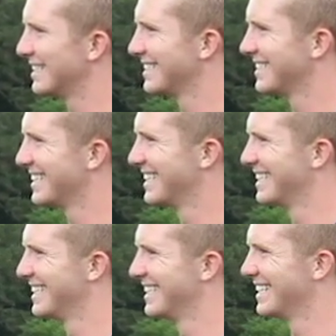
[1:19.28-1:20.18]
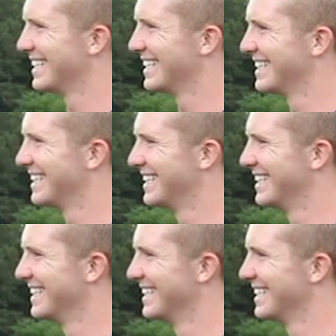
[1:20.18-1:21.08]

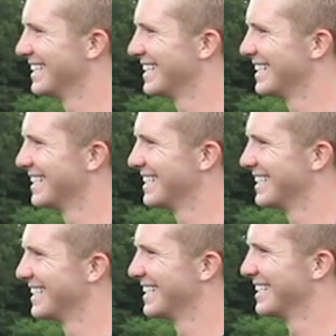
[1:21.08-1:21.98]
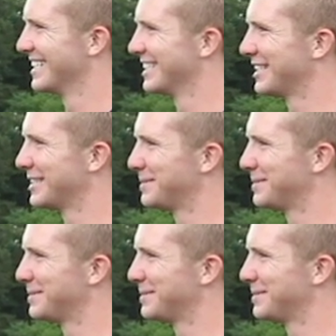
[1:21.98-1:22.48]
[no speech]